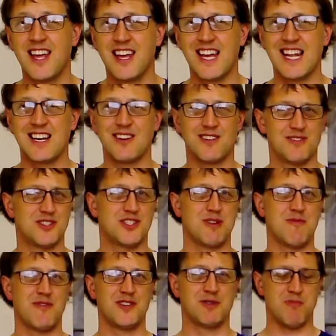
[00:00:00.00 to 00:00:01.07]
in some
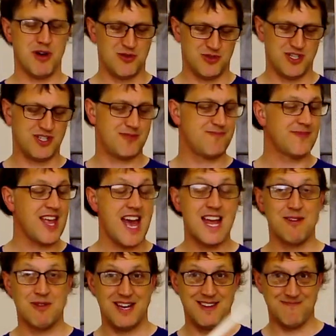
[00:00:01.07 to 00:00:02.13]
of his poses.
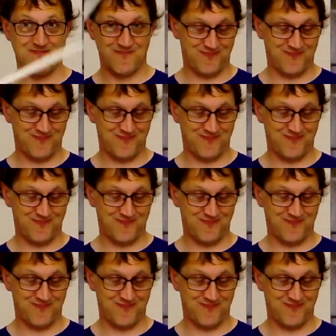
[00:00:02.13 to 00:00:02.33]
Anyway,